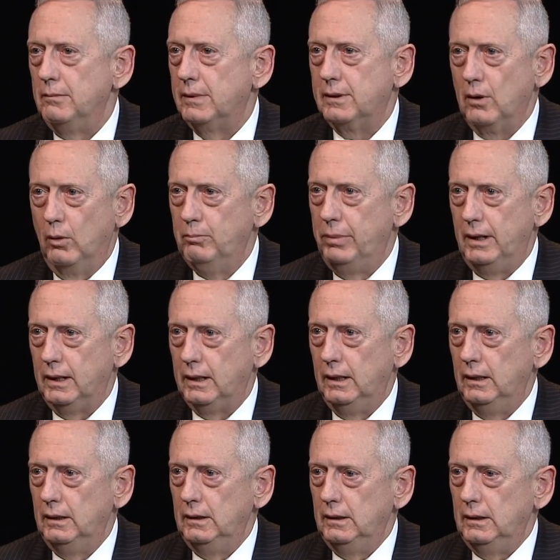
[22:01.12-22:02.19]
so big,
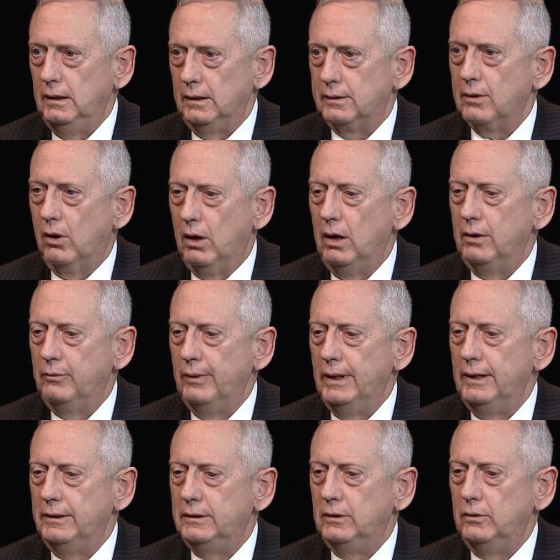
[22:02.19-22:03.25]
it's hard
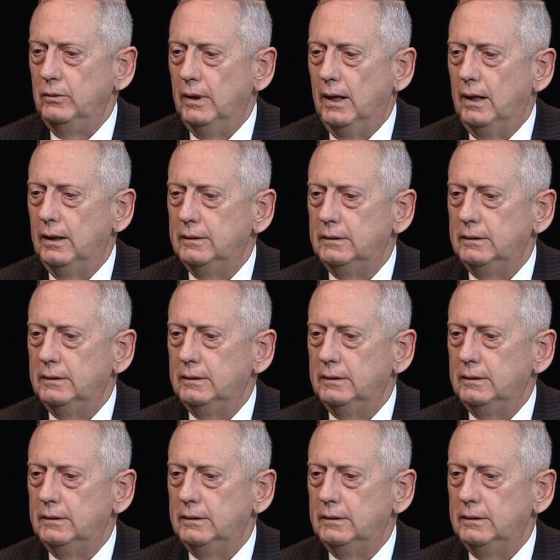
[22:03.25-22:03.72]
really to